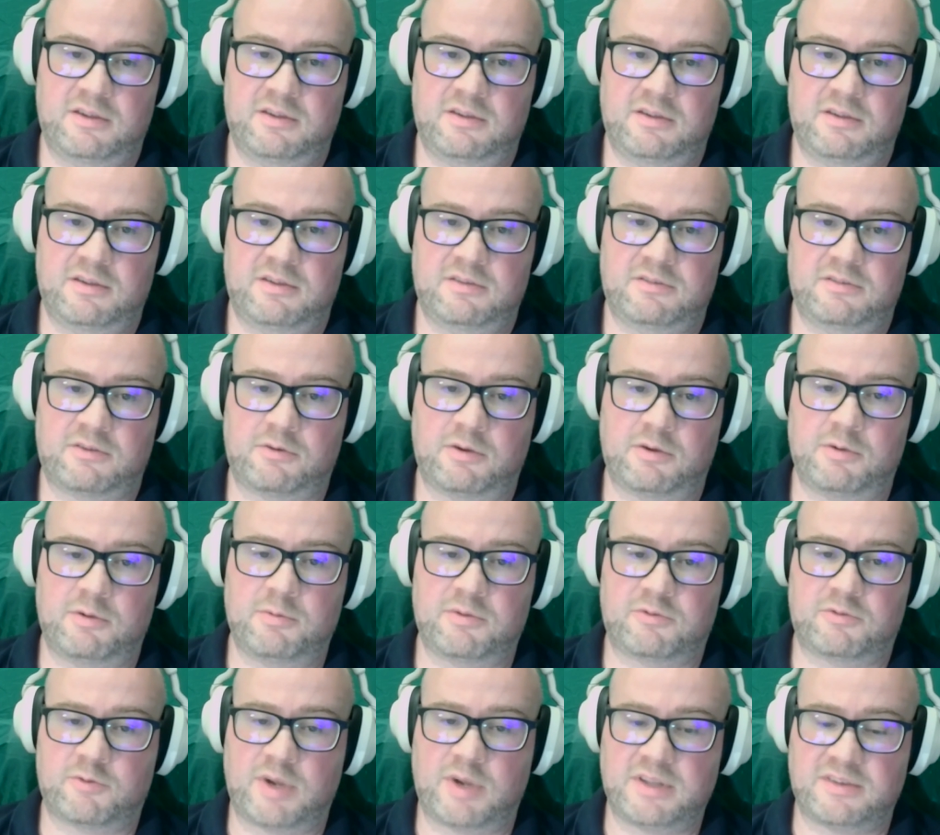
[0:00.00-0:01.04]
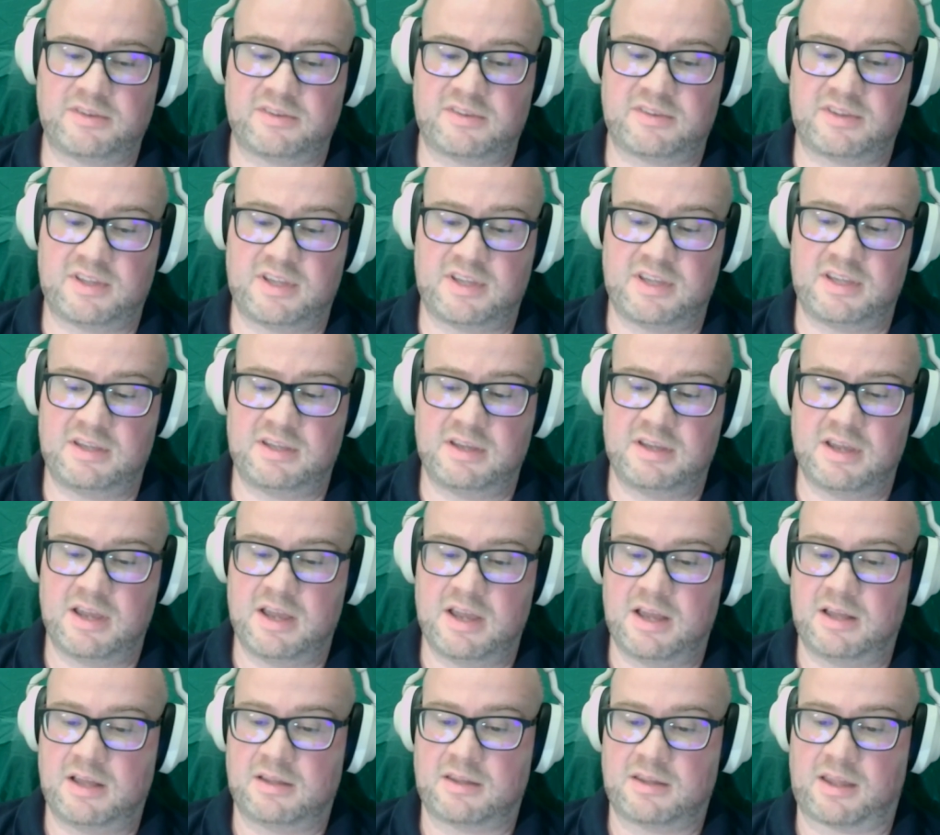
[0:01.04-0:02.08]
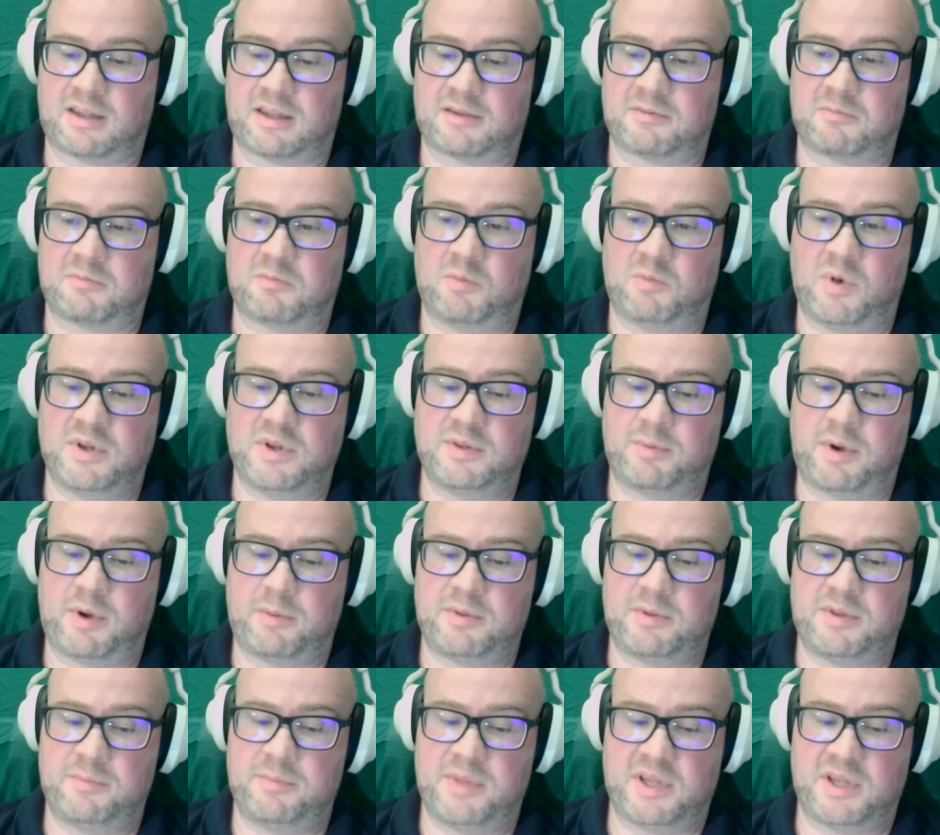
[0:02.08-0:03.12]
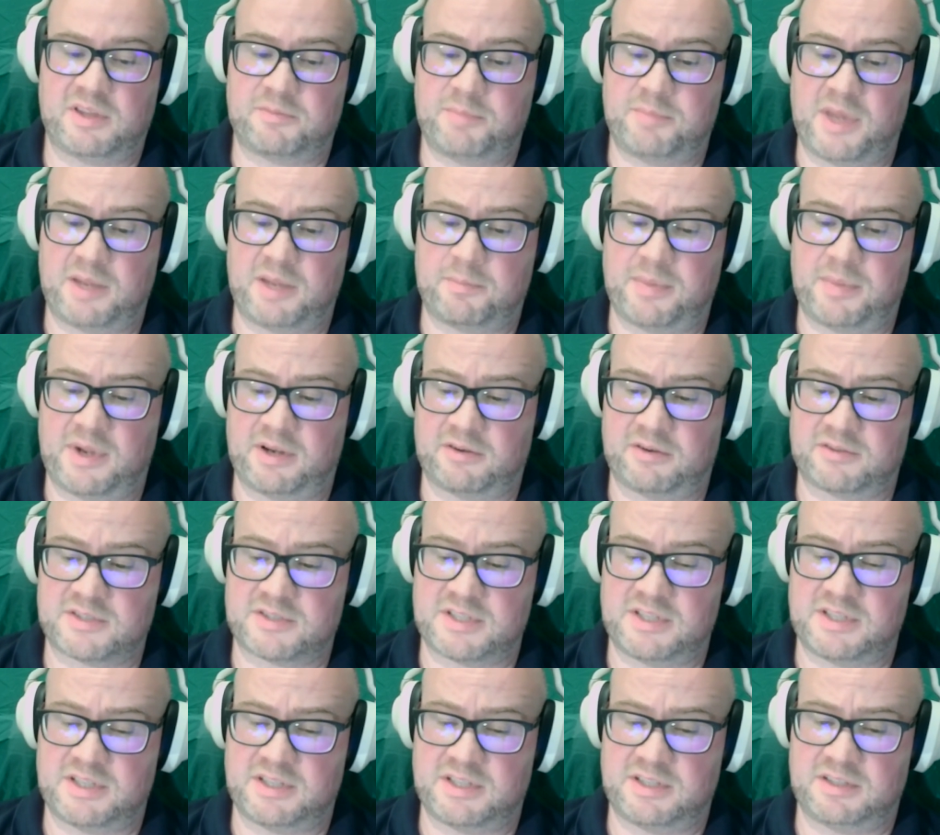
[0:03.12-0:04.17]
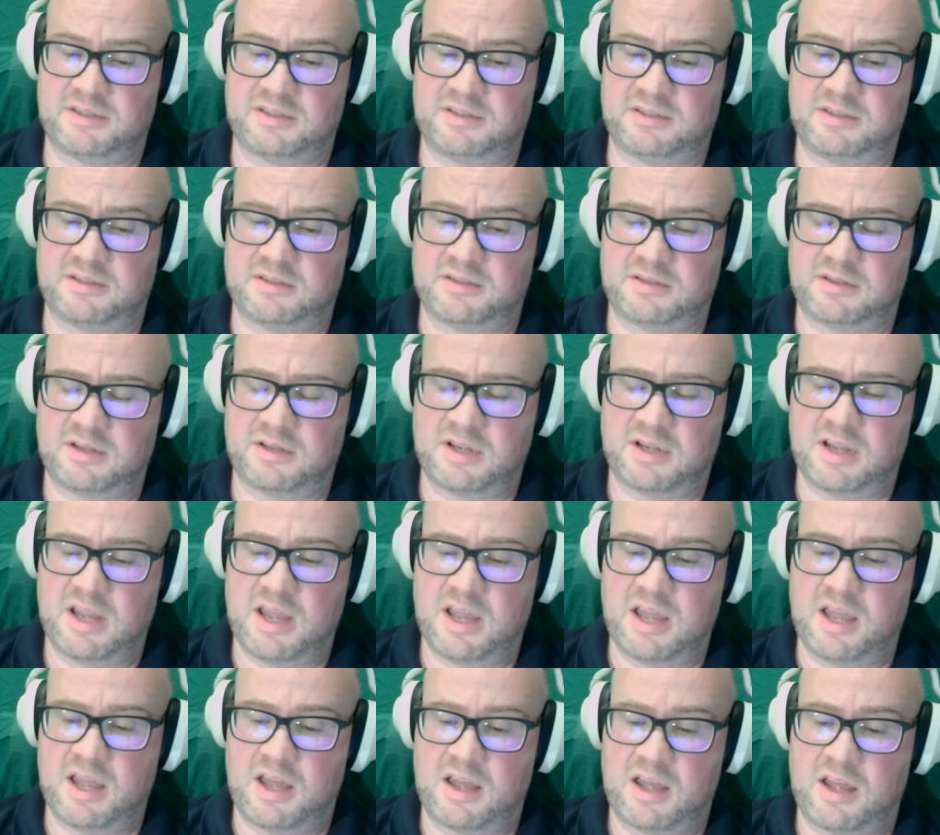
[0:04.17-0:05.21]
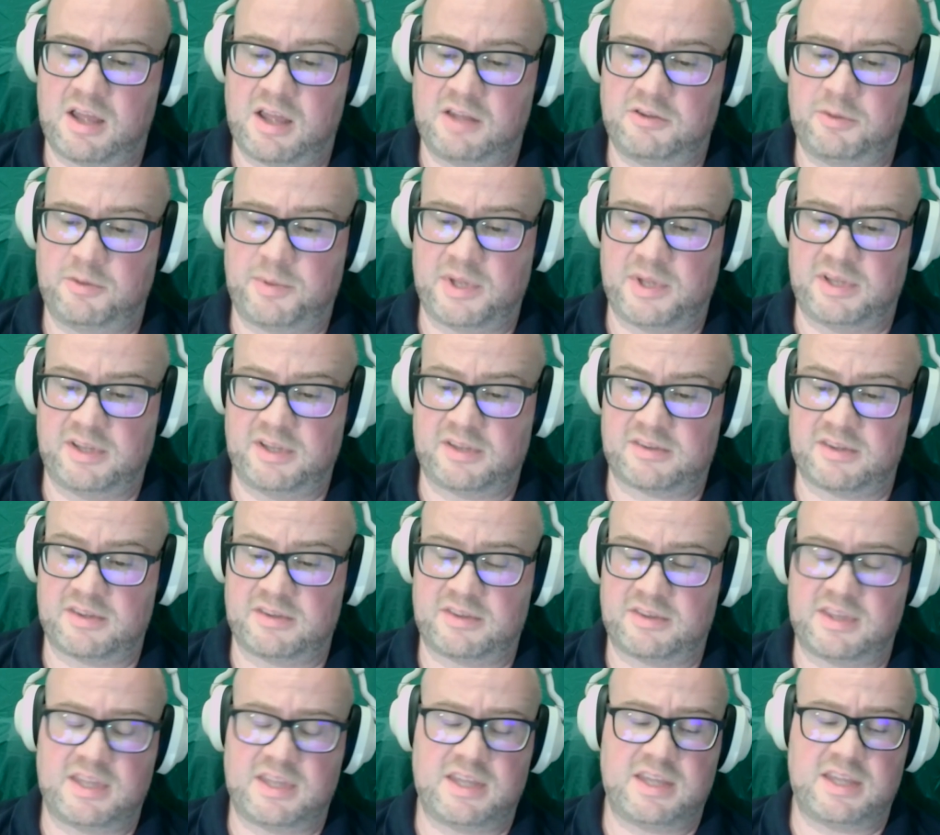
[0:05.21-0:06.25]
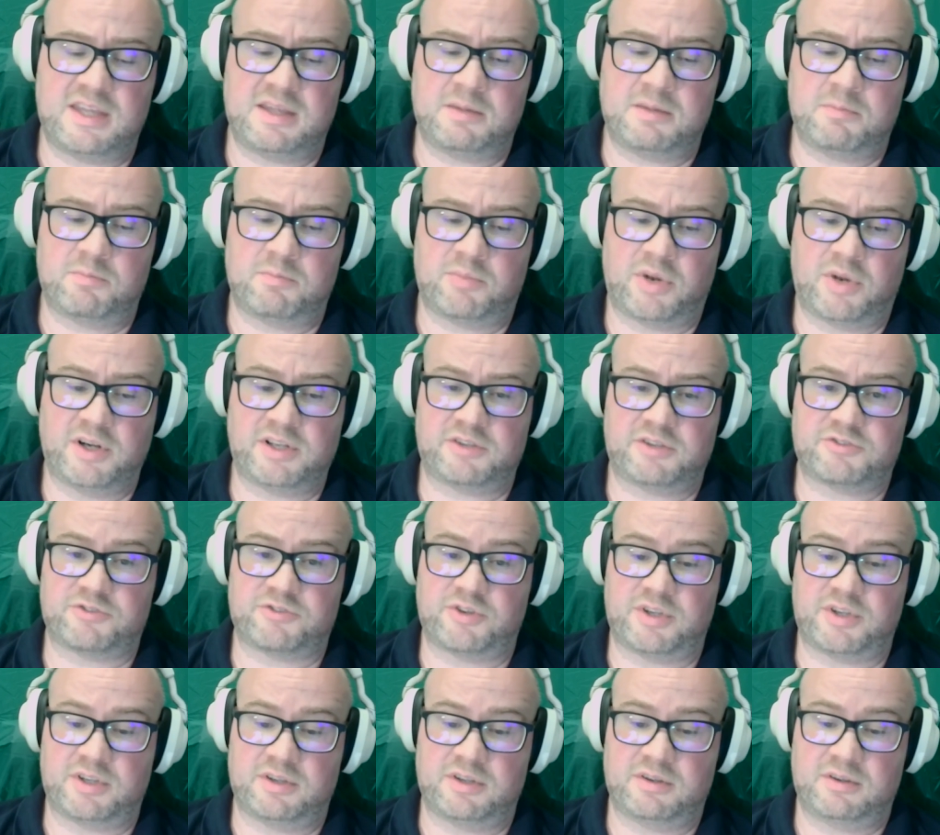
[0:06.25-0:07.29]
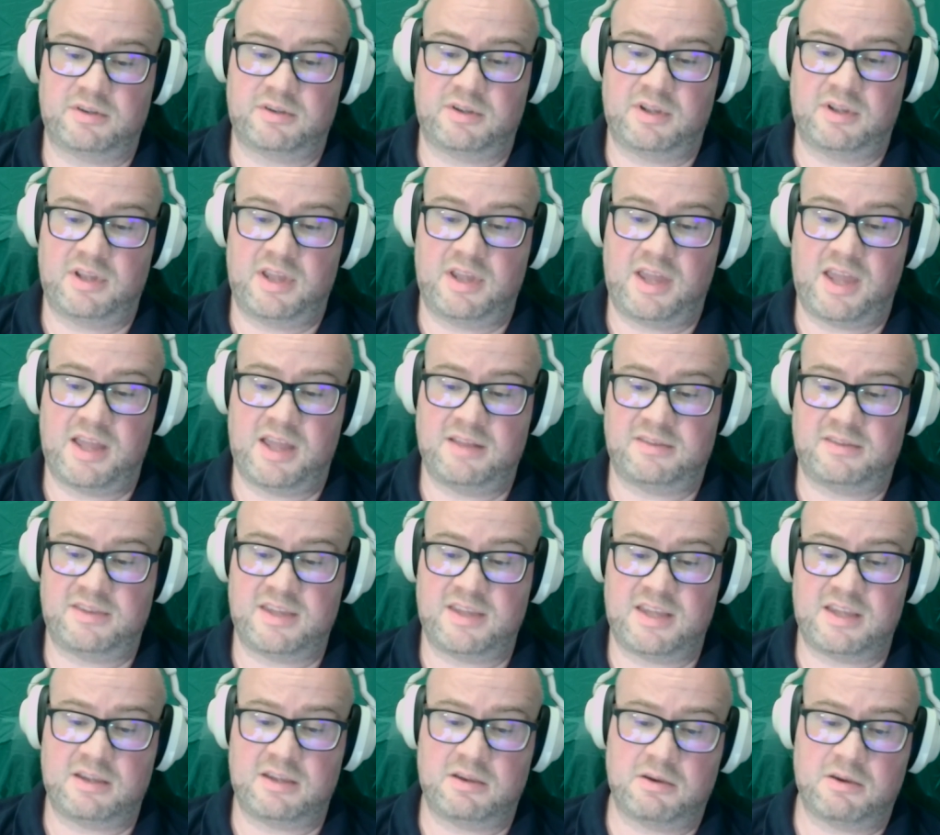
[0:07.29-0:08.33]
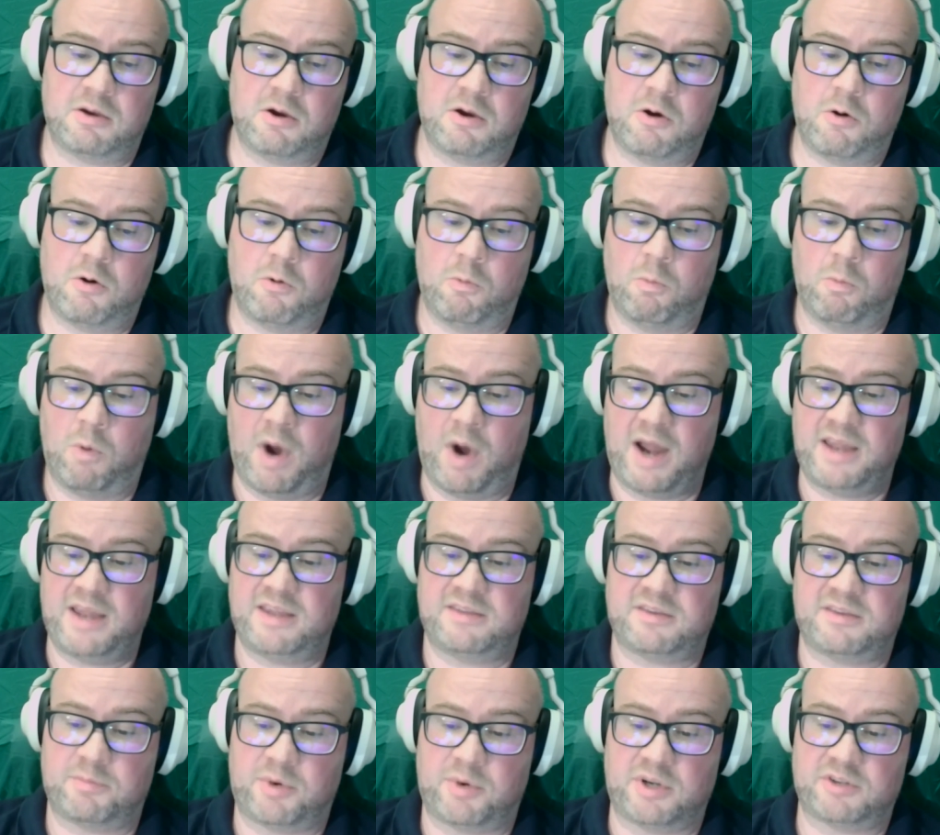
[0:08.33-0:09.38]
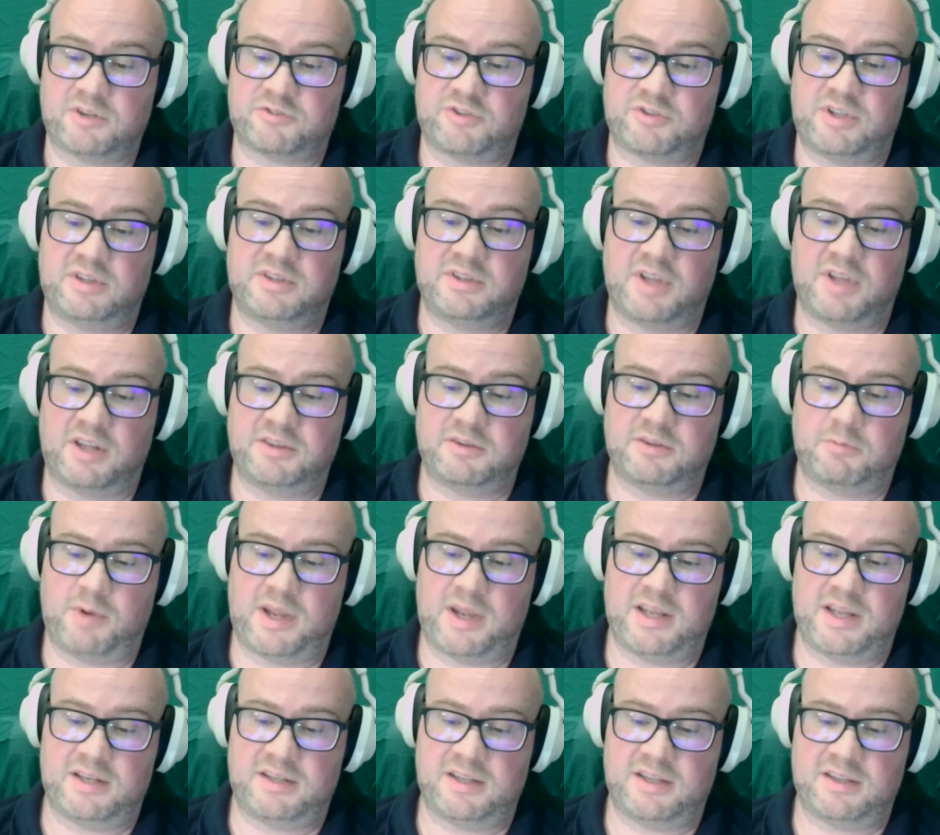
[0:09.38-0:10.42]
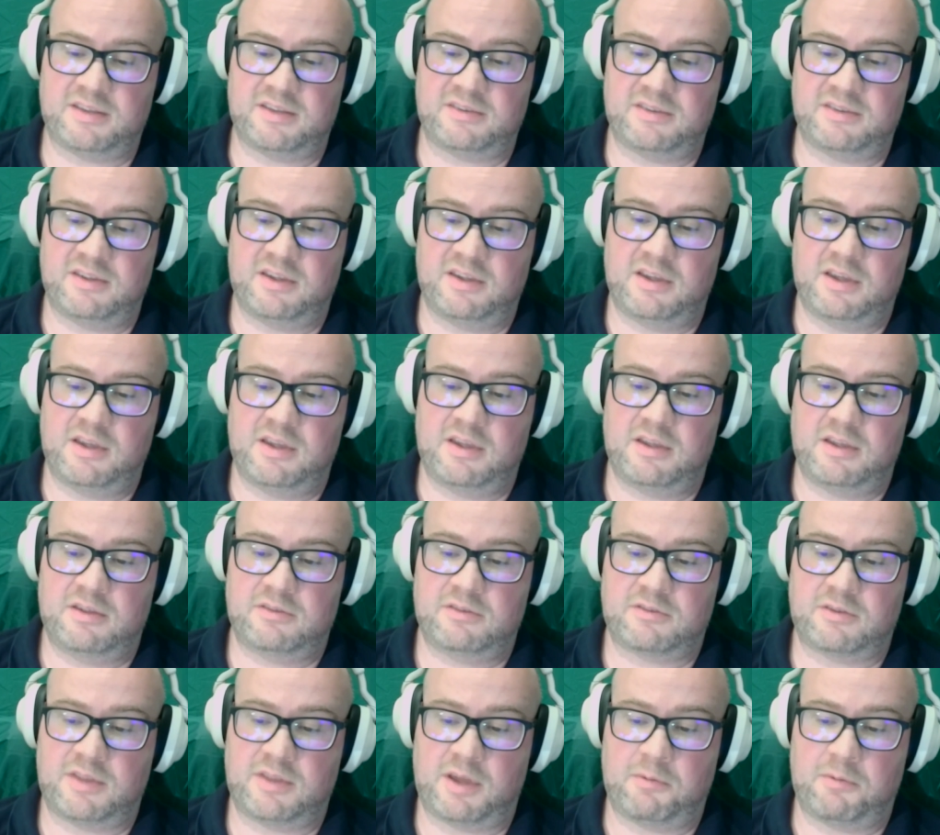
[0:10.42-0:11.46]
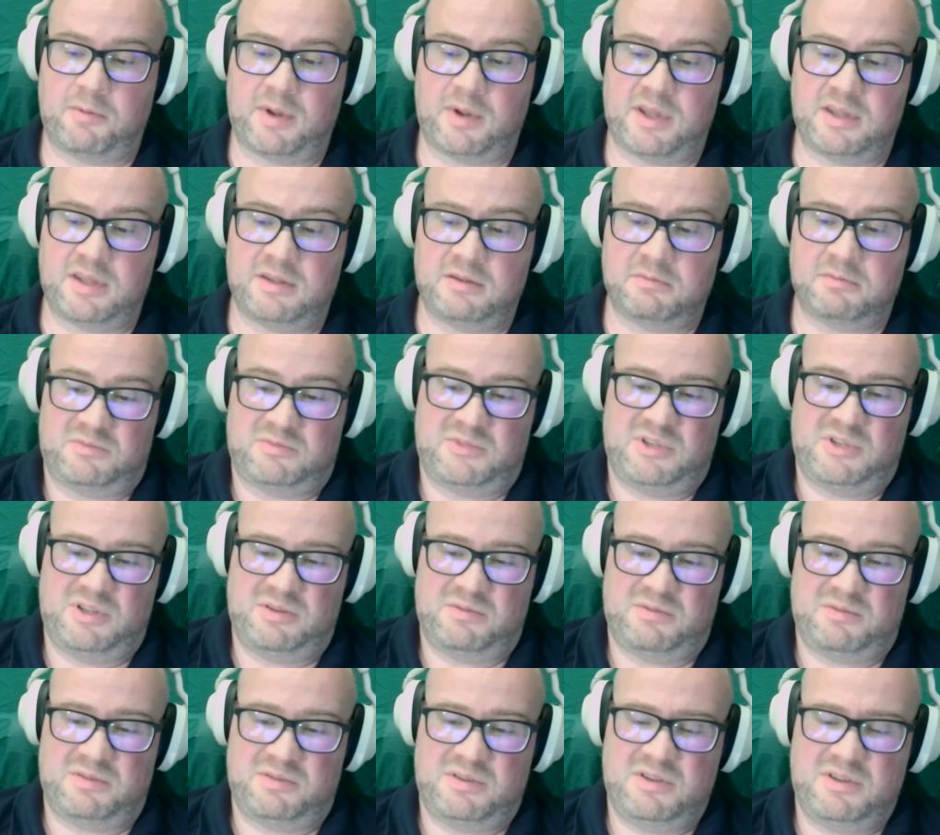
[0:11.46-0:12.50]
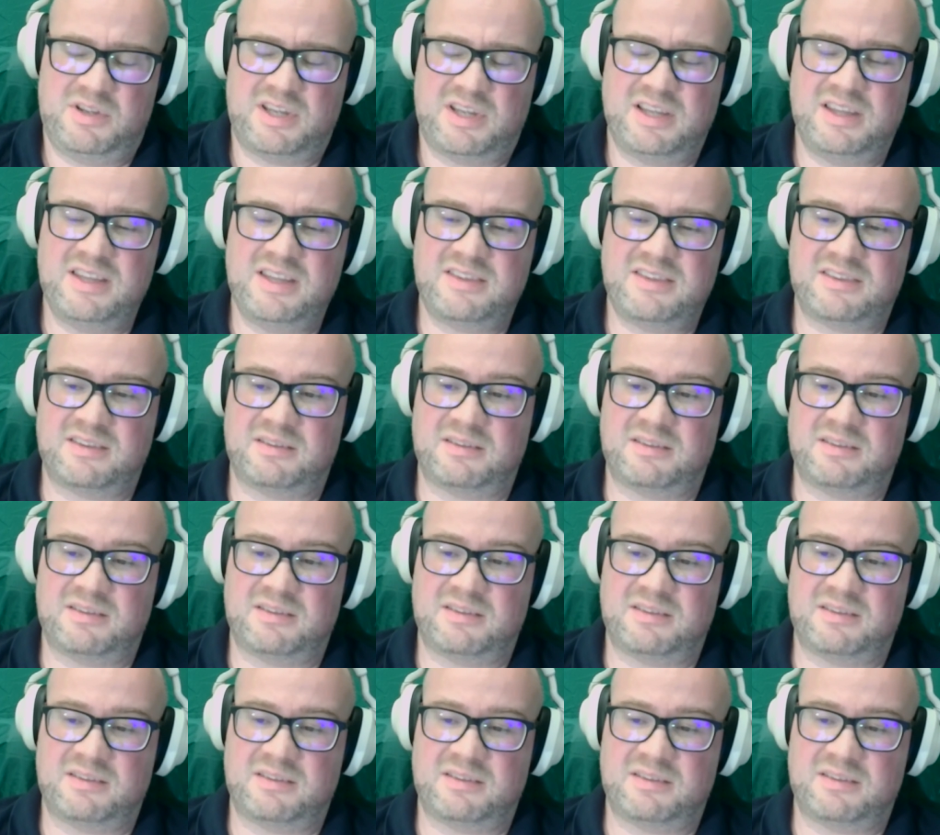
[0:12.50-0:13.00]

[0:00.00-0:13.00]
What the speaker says: So it was great to see like one of the probably the biggest bugbears in Adobe Analytics is the product string and seeing why is the product string done the way it is. So that way you can at least